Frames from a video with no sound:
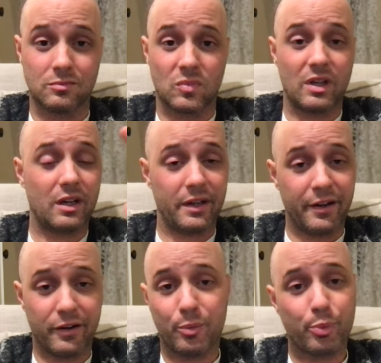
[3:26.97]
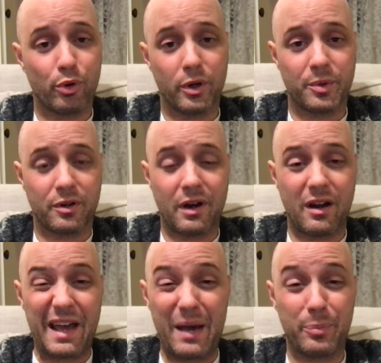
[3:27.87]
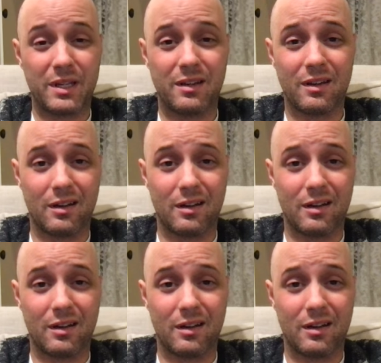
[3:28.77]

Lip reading: Area and perimeter happen